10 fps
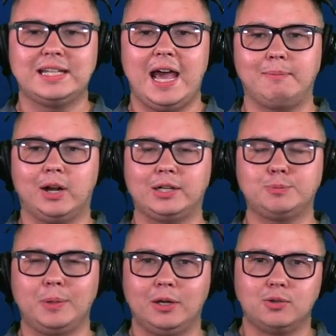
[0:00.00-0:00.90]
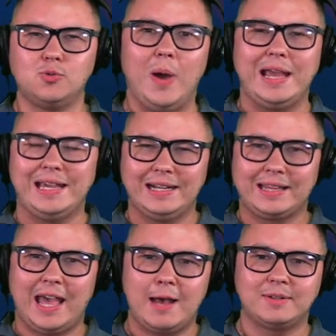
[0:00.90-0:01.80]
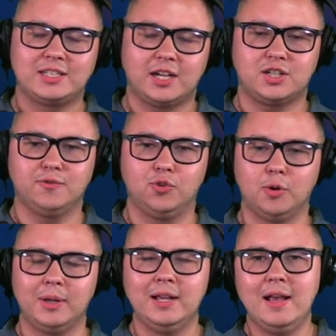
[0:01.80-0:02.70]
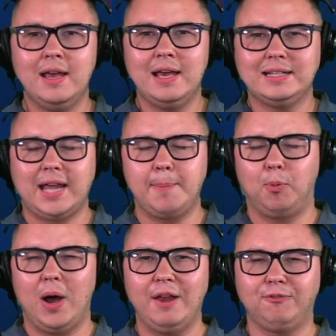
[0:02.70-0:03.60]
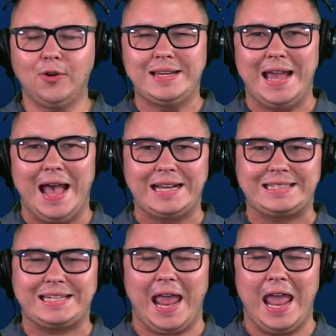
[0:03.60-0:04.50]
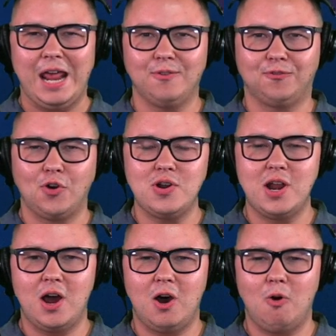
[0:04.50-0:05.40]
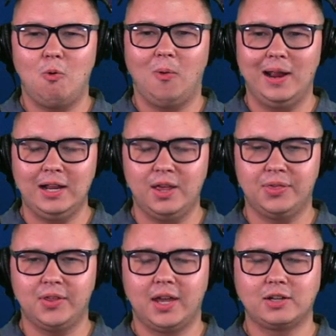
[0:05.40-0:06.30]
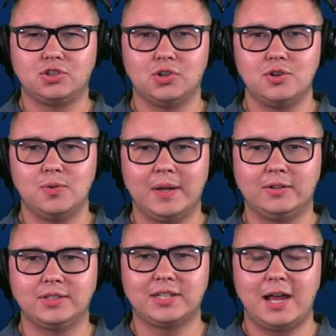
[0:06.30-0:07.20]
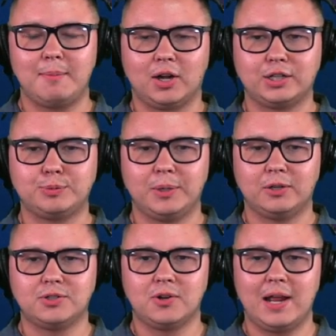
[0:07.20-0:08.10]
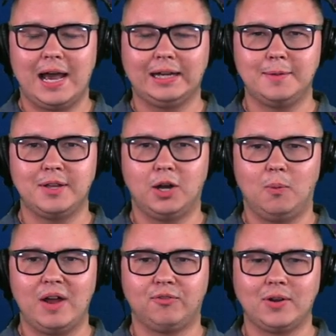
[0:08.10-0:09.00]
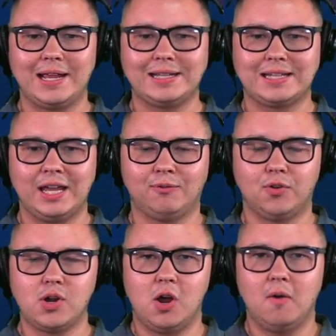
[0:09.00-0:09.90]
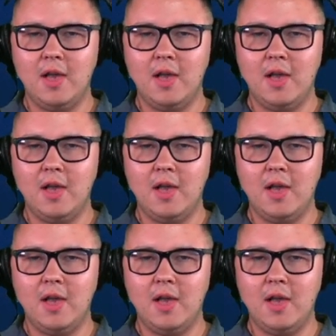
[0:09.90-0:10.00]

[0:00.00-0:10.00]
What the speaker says: sign Marcus Peters? Weigh in the comment section for me. Type Y for yes, N for no. What do you think? Should New England sign Marcus Peters or not? Let me know. Y for yes, N for no.